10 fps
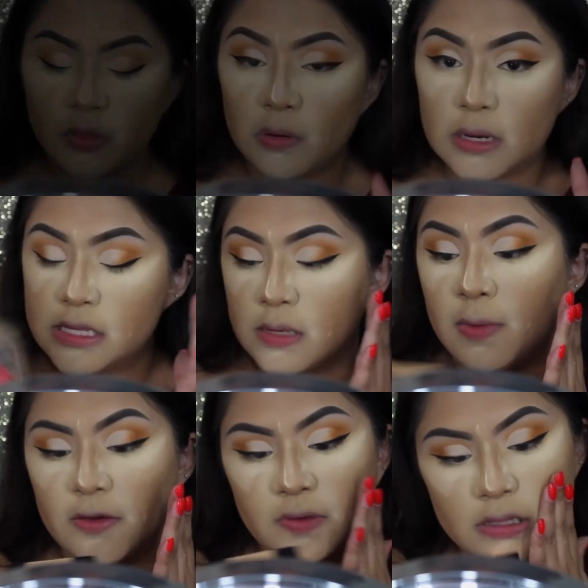the rest of
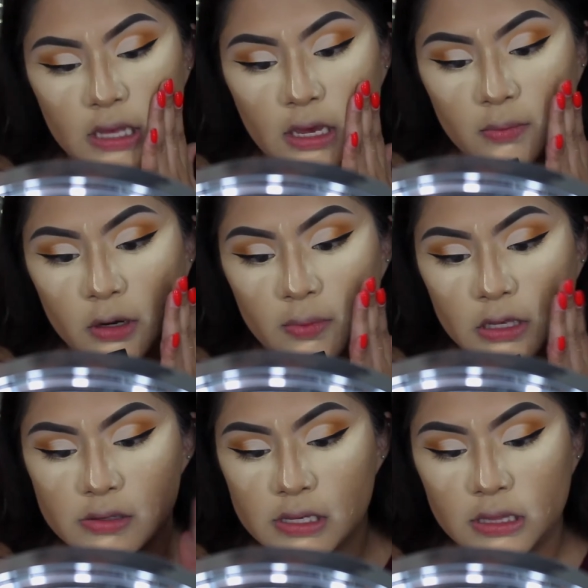my face, I am going to be
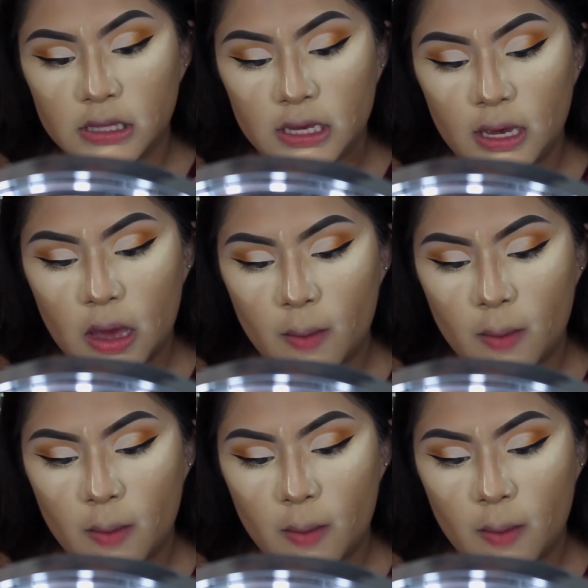using the